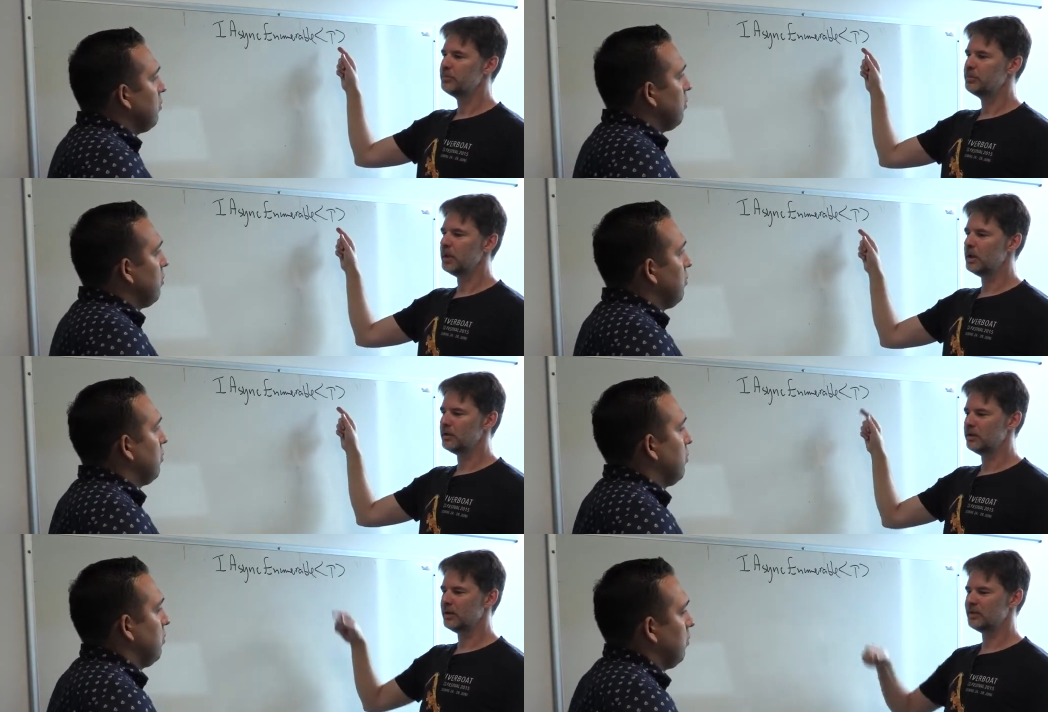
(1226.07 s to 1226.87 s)

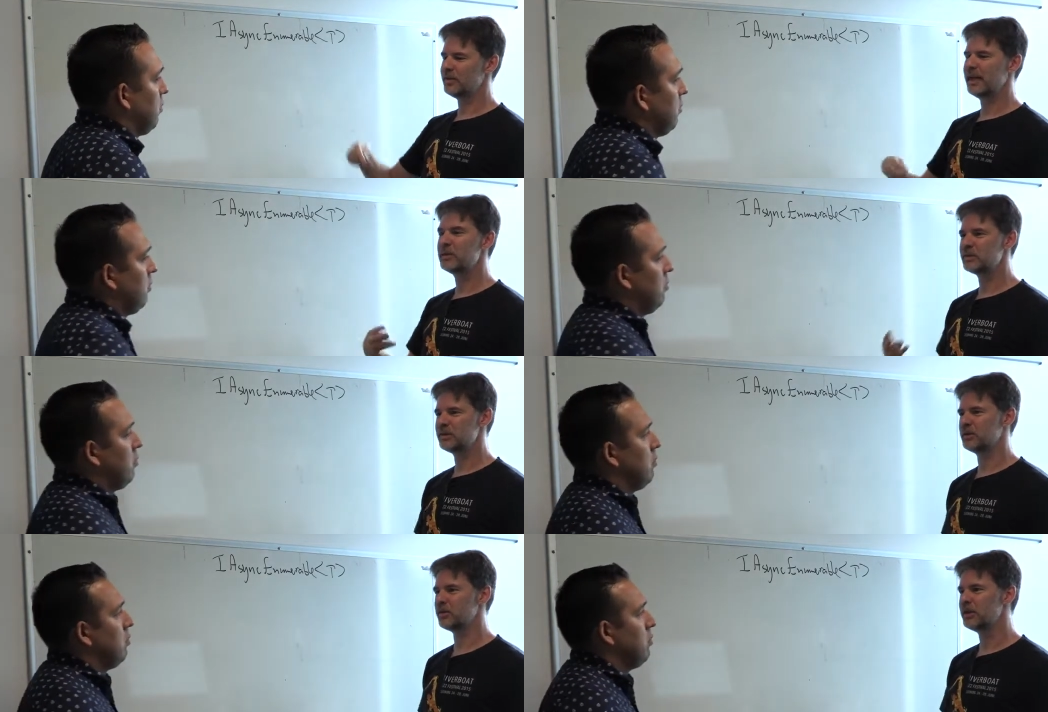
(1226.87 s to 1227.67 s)
Speaker 1: but there's a language
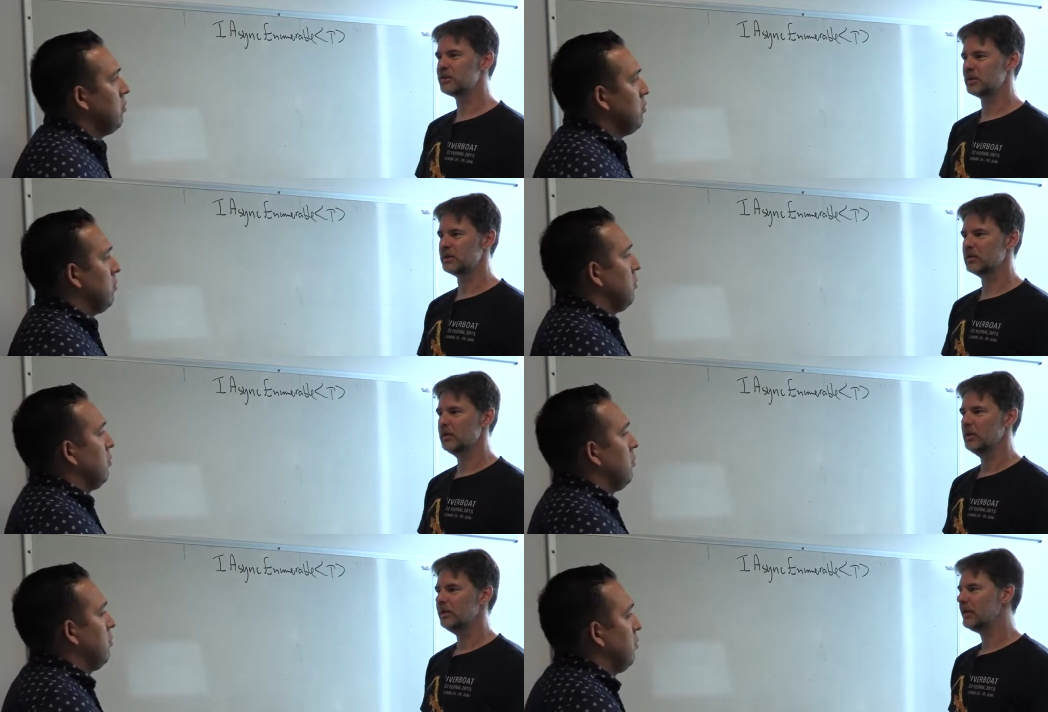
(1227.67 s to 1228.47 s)
integration
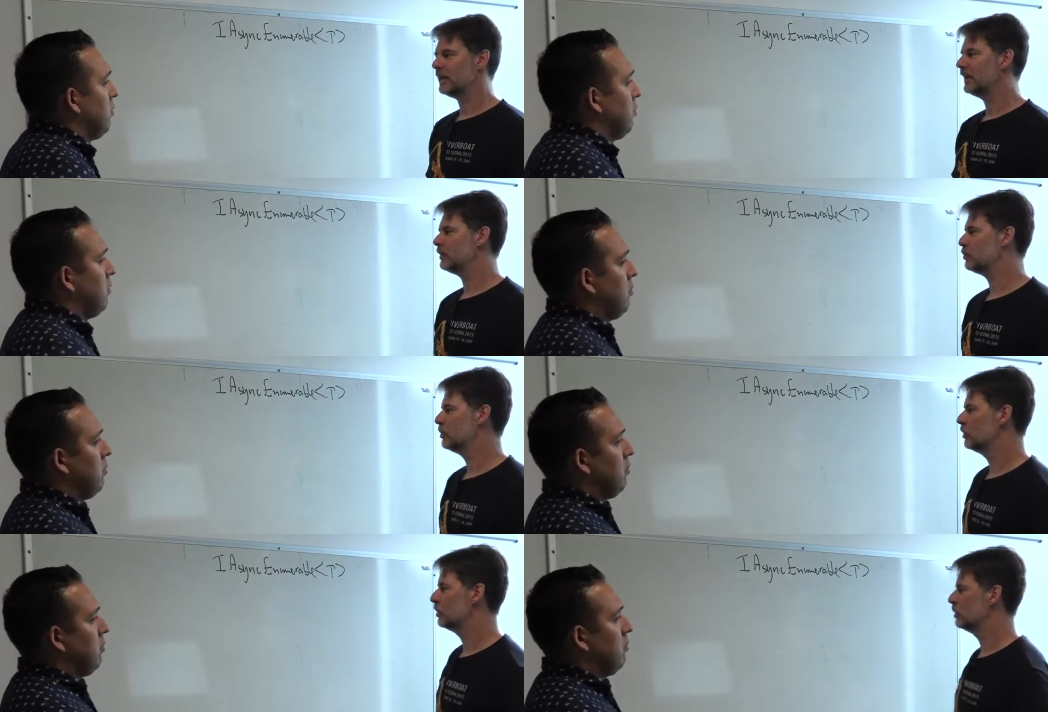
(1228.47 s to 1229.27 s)
that lets
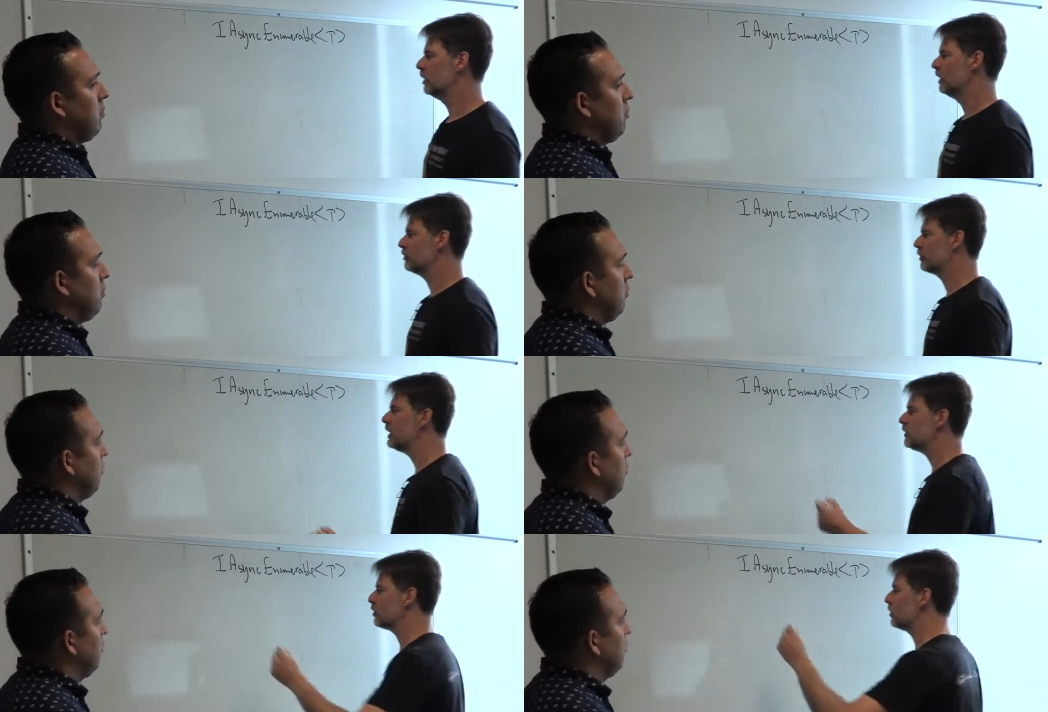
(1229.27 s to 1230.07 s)
you for
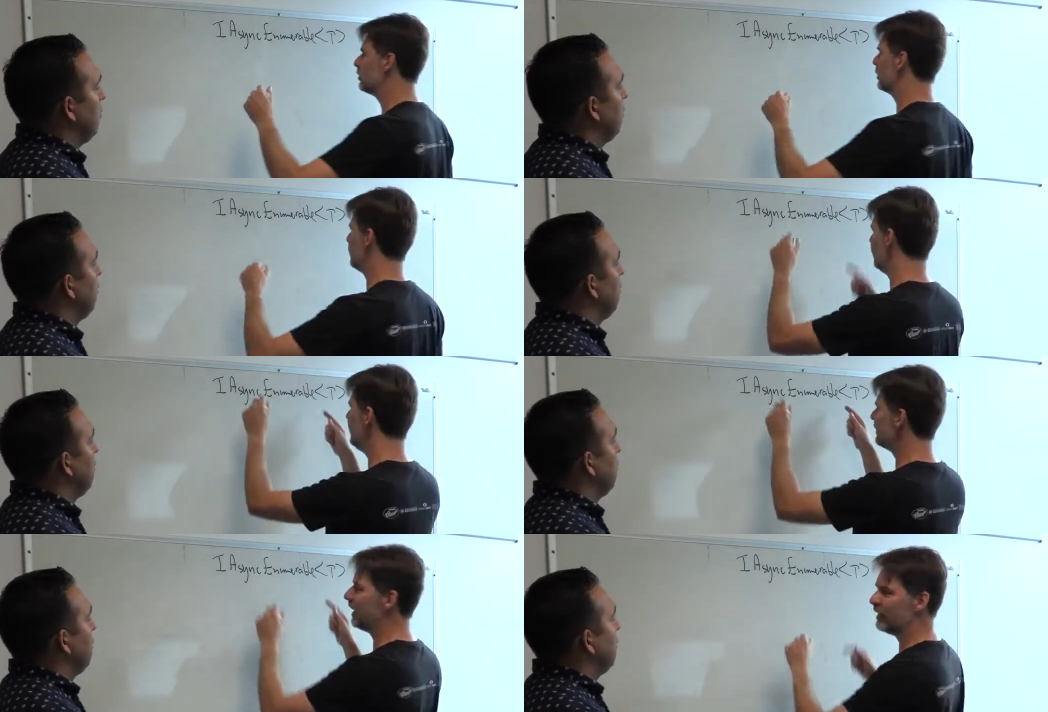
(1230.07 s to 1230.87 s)
each over
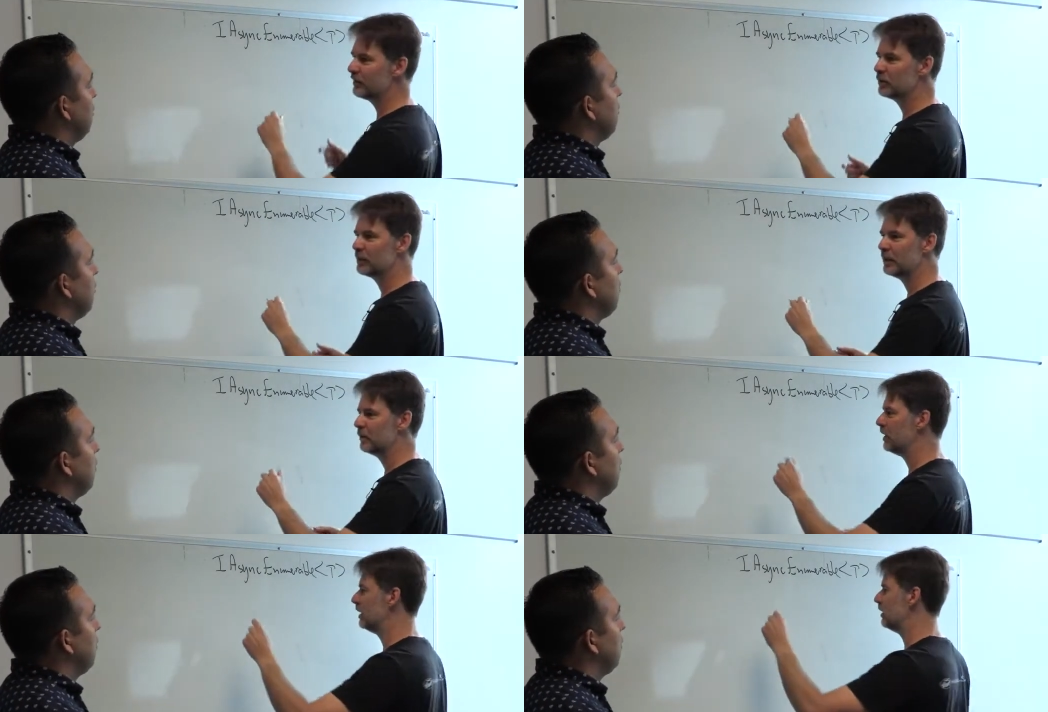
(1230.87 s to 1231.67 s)
these guys just like
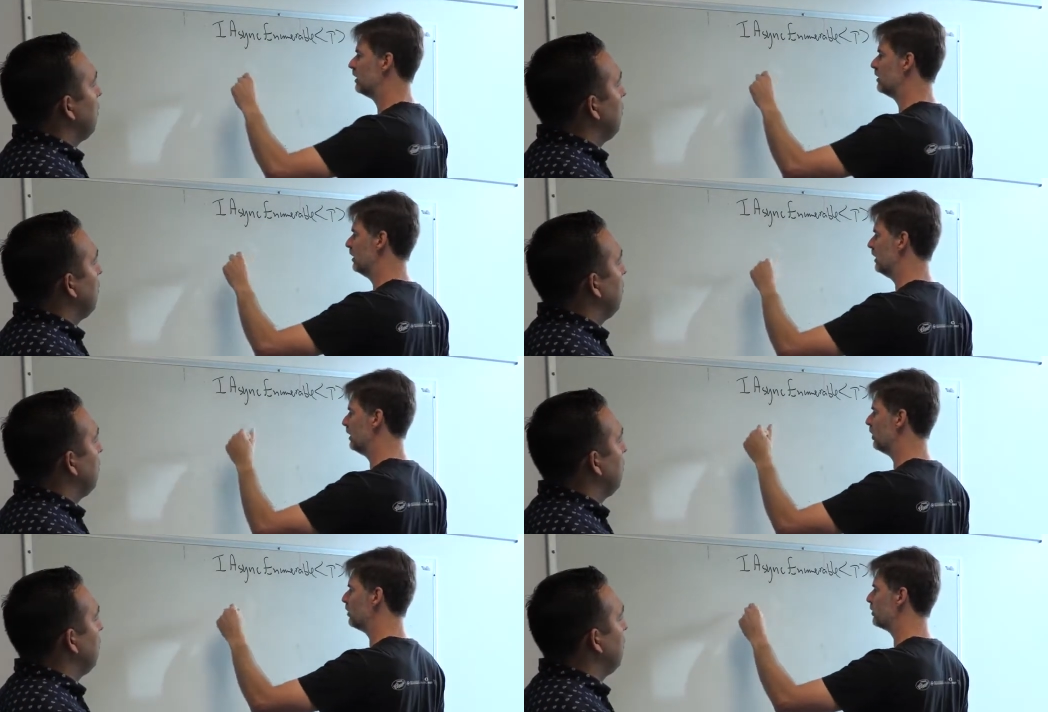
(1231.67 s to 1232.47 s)
you can a, a
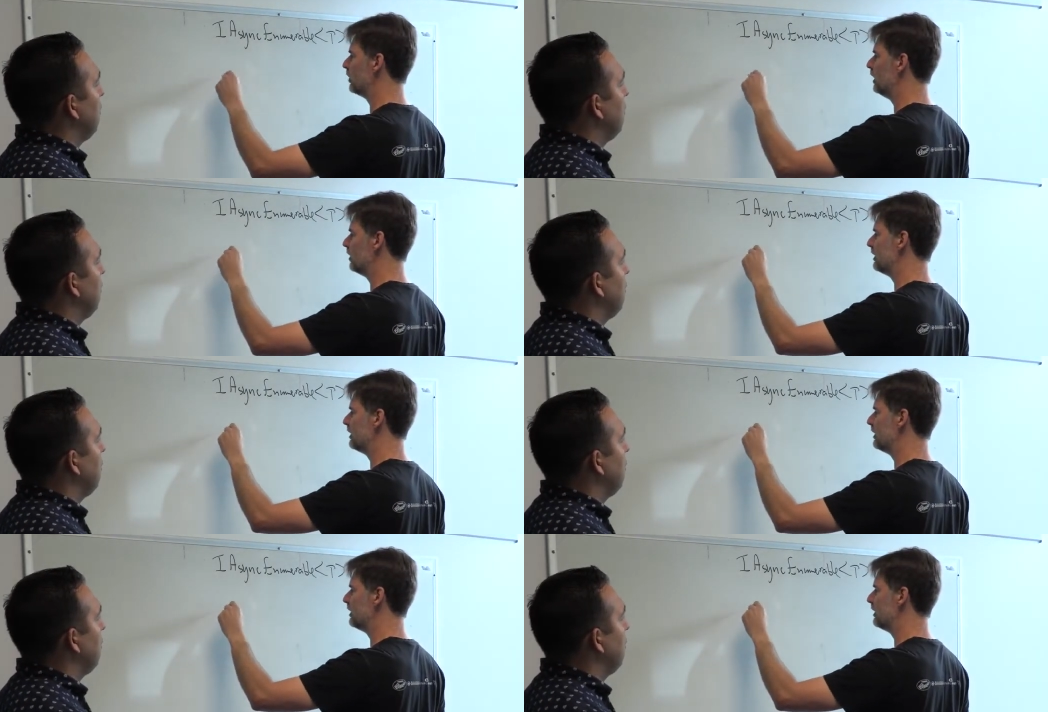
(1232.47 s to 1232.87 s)
normal for each.